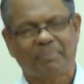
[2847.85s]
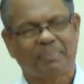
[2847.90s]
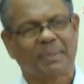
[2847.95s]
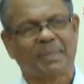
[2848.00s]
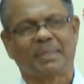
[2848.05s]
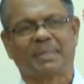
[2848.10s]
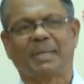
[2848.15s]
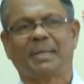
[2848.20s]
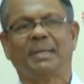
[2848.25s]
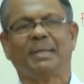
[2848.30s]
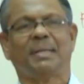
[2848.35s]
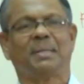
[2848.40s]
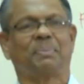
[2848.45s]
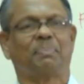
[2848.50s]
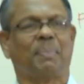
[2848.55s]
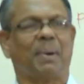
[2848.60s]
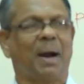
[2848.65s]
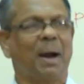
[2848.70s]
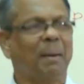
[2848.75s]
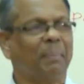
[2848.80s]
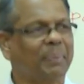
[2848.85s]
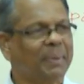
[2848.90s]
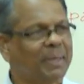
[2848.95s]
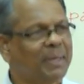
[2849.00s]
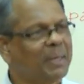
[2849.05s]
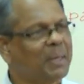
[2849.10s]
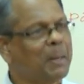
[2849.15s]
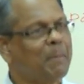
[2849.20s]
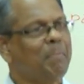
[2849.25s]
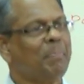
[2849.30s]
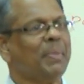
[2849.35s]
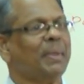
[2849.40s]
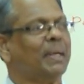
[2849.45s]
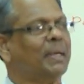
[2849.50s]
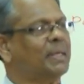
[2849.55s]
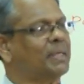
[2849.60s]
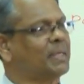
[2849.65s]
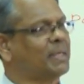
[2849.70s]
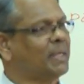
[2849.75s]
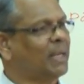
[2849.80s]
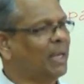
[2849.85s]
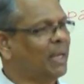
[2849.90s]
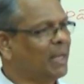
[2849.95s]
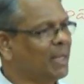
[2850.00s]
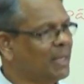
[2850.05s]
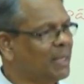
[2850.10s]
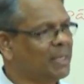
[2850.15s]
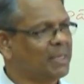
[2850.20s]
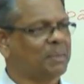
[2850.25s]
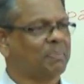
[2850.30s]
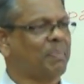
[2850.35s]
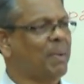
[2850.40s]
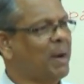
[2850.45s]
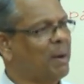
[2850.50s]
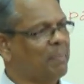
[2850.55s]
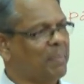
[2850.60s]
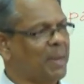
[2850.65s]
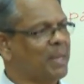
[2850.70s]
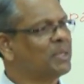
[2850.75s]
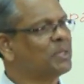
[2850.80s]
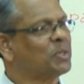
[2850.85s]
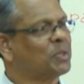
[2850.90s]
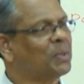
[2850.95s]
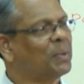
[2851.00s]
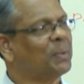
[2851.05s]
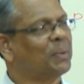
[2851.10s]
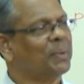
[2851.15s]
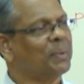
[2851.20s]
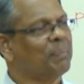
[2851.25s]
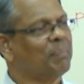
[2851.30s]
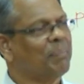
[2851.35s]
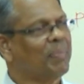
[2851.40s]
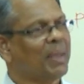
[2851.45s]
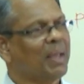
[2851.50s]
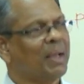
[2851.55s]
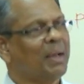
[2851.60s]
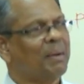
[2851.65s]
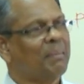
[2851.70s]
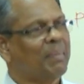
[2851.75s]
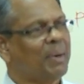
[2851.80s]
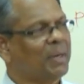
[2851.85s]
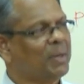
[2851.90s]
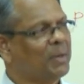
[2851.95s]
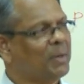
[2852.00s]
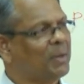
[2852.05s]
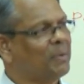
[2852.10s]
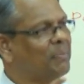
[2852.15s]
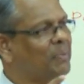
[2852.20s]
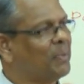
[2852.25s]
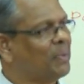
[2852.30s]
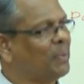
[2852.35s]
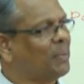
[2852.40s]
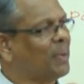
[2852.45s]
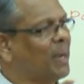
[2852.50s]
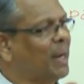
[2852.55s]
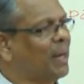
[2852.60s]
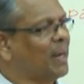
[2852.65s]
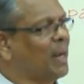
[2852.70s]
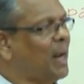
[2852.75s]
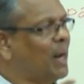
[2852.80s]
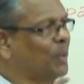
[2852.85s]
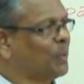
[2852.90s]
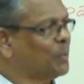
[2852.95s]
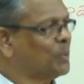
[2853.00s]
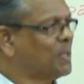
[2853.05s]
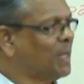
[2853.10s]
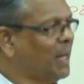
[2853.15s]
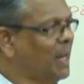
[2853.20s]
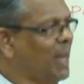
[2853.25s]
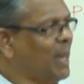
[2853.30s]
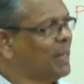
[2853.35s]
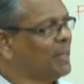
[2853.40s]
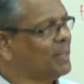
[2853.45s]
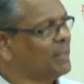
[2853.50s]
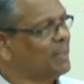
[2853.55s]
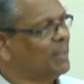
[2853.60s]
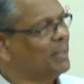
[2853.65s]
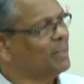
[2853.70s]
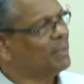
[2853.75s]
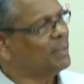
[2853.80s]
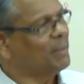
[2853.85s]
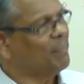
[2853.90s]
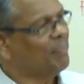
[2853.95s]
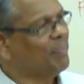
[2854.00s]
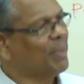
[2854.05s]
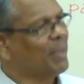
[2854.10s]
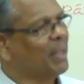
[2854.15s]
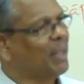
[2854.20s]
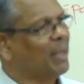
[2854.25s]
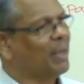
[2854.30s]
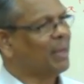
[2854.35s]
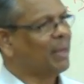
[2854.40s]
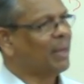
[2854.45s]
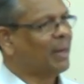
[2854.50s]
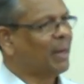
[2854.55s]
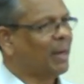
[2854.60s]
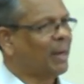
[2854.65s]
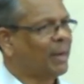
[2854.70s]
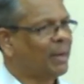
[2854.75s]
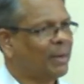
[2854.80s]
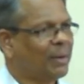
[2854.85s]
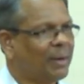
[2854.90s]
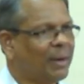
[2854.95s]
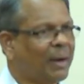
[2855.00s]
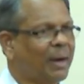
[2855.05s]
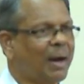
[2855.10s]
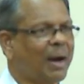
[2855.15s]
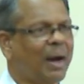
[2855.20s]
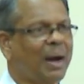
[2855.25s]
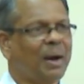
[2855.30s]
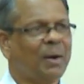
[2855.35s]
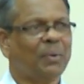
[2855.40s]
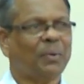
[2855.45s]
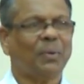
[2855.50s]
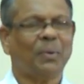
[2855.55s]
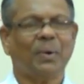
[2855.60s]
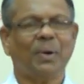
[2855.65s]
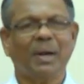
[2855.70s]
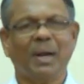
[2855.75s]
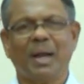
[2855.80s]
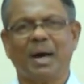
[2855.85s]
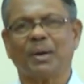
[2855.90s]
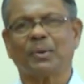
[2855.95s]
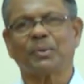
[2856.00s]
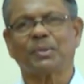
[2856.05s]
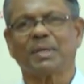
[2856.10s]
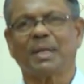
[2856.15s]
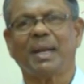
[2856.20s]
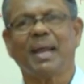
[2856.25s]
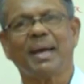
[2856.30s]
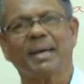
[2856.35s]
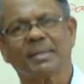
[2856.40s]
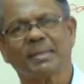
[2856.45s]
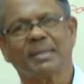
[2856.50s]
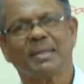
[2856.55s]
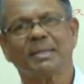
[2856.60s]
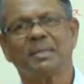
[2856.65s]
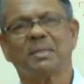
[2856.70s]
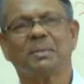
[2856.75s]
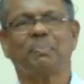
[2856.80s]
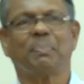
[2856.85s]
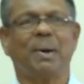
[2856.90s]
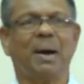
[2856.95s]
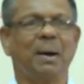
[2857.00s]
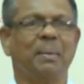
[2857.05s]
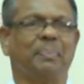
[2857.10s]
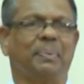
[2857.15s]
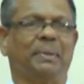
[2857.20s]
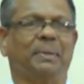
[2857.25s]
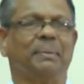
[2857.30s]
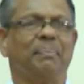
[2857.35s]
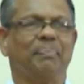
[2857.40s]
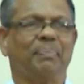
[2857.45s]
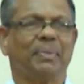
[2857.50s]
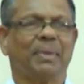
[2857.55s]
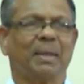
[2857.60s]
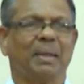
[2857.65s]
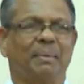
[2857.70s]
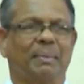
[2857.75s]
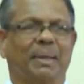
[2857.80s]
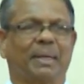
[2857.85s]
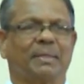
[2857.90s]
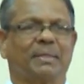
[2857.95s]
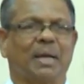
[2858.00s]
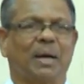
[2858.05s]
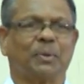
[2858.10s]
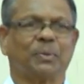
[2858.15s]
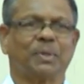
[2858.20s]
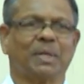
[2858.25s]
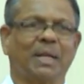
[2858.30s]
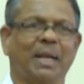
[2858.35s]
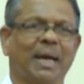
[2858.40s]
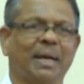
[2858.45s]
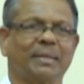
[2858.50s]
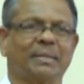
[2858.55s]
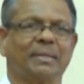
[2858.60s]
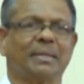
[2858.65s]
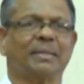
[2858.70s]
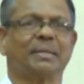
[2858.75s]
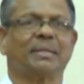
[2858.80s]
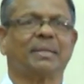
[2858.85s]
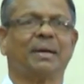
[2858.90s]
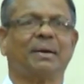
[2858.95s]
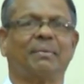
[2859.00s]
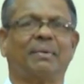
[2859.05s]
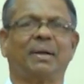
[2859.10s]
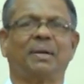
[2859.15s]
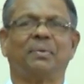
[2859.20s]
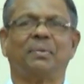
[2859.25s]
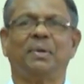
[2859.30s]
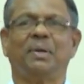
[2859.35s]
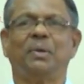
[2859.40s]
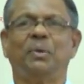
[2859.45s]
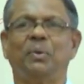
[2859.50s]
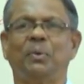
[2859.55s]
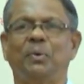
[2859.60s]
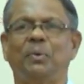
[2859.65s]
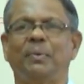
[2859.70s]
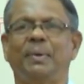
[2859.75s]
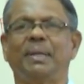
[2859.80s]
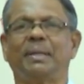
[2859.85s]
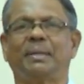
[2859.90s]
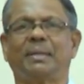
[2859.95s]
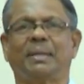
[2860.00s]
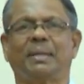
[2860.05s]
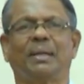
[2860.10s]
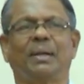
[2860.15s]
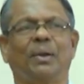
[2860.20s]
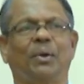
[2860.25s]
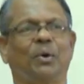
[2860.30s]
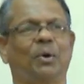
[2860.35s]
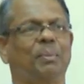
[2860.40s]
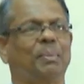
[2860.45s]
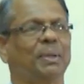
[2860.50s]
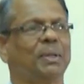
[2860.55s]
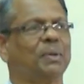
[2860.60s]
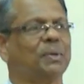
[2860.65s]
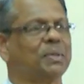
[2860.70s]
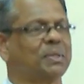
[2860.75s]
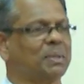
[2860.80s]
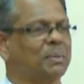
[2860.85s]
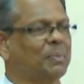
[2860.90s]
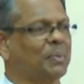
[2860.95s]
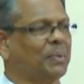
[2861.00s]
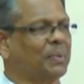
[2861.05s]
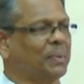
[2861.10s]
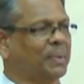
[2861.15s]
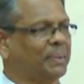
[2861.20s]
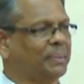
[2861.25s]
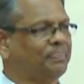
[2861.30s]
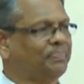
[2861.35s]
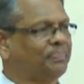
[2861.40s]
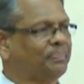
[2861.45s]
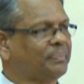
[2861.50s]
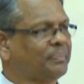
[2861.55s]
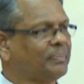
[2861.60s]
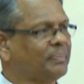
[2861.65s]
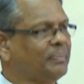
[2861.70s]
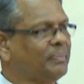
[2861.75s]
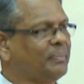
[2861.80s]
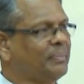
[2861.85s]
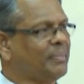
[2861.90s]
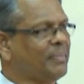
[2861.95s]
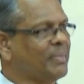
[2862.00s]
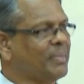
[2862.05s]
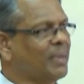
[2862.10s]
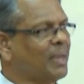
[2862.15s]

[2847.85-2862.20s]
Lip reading: killing a person is papa, stealing is papa, and so on. But you know, if you look at akusala actions, are all akusala actions papa? Because akusala actions are what we do with lobha dosa moha.